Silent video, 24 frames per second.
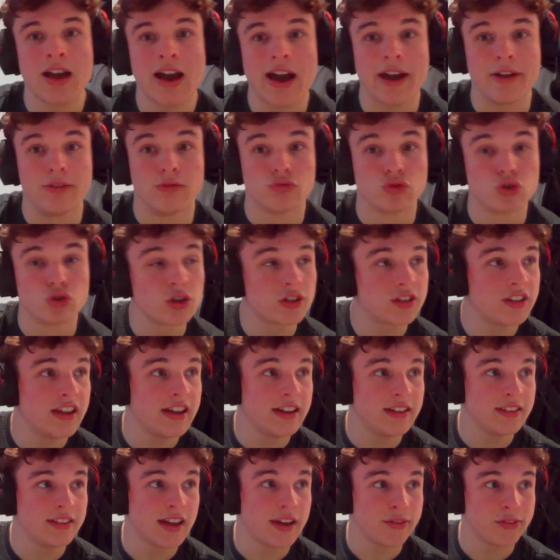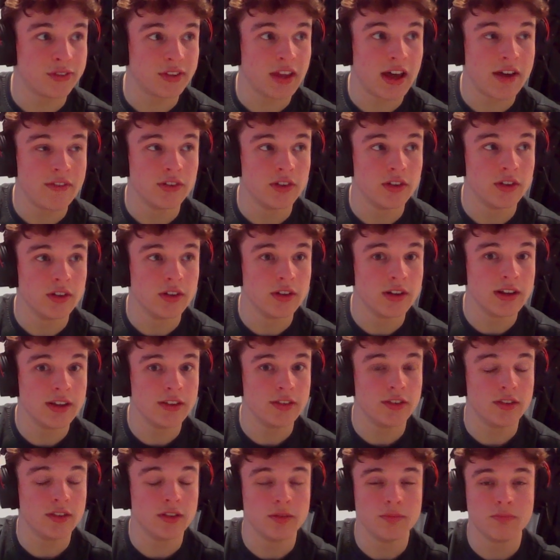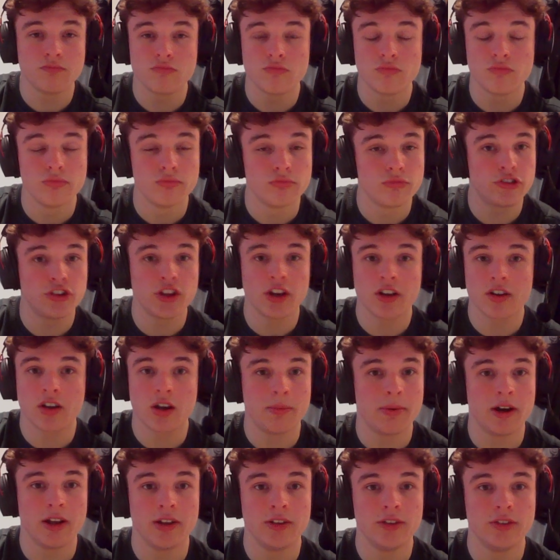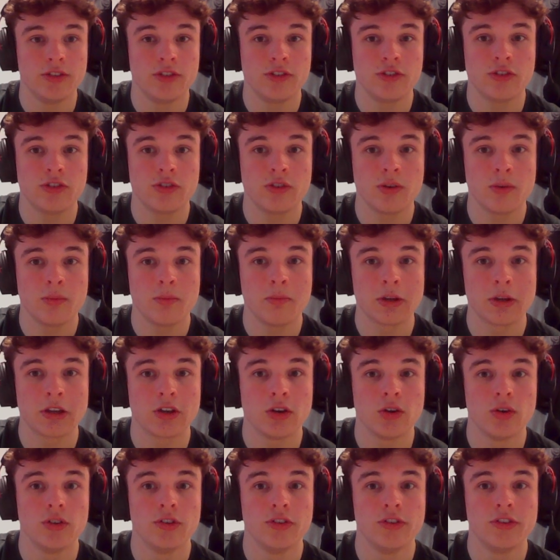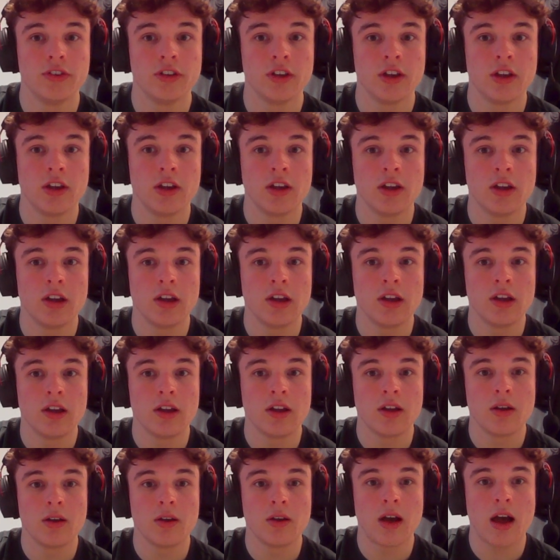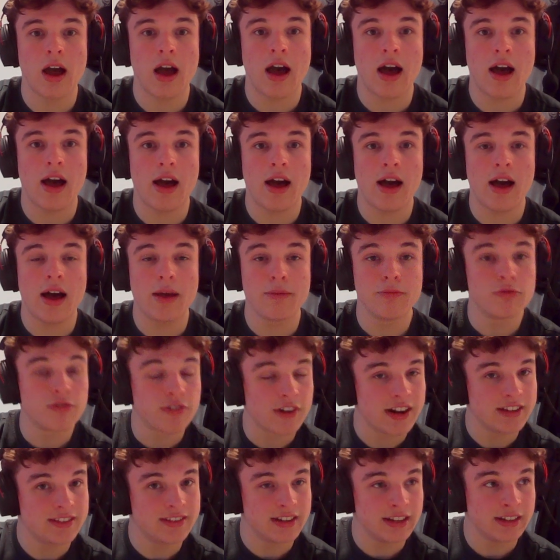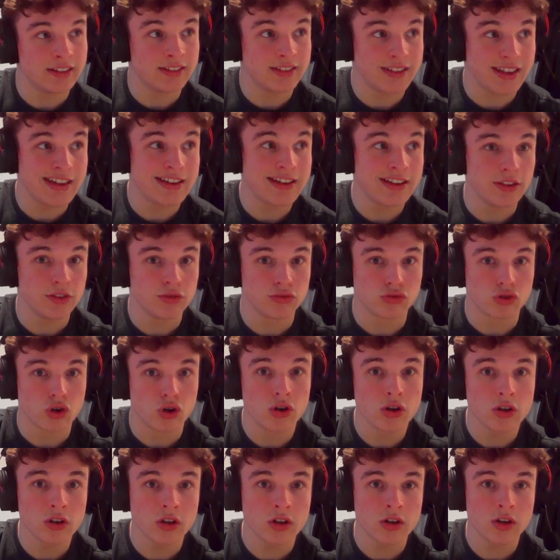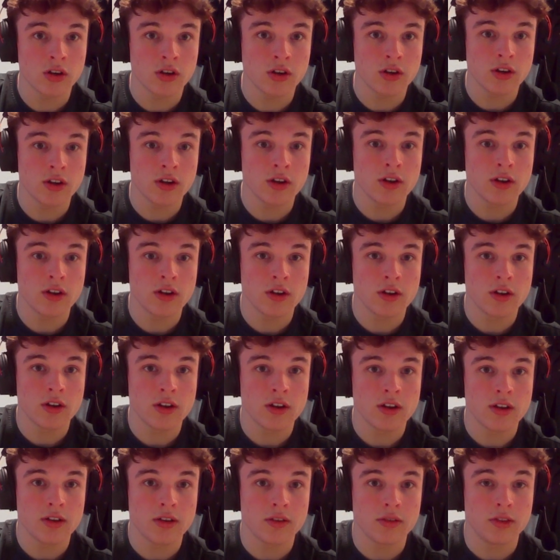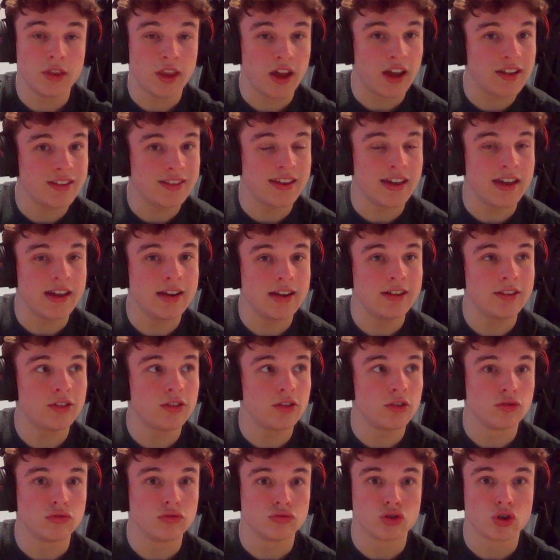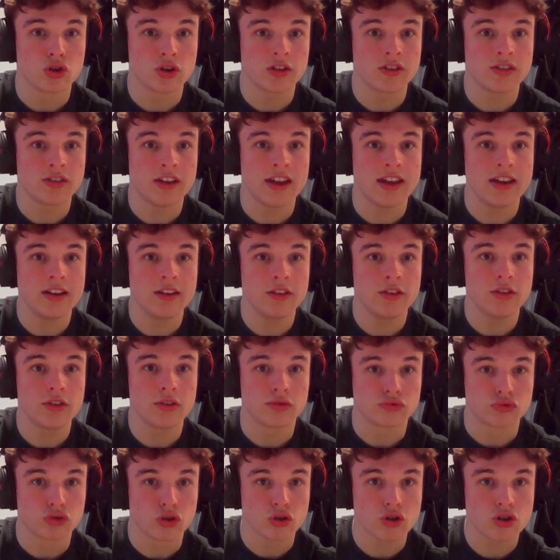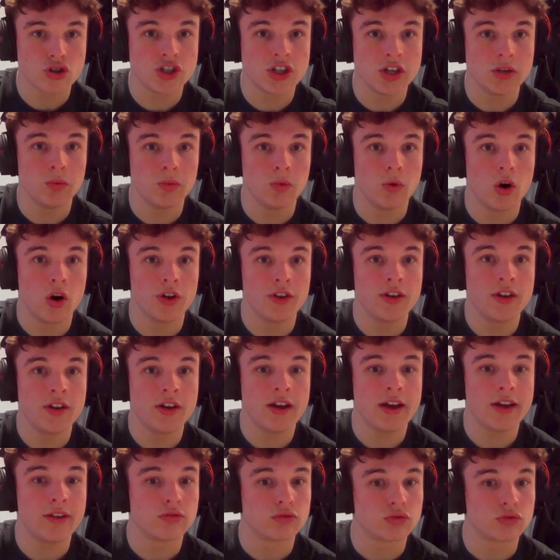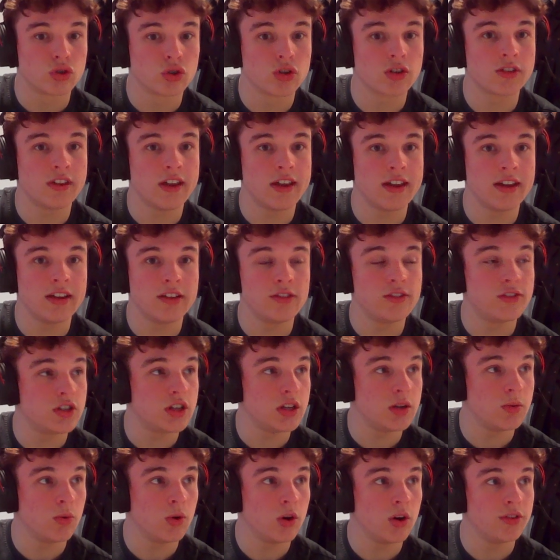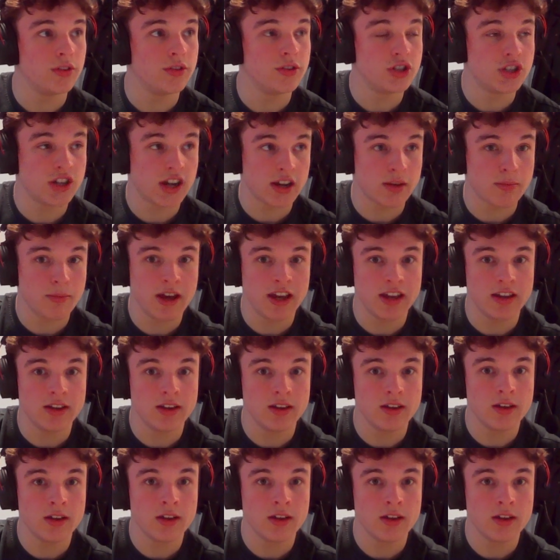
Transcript: And rook takes f7 is a sucker punch because I'm threatening to take his rook. Knight takes, rook g1, and rook takes g1, checkmate.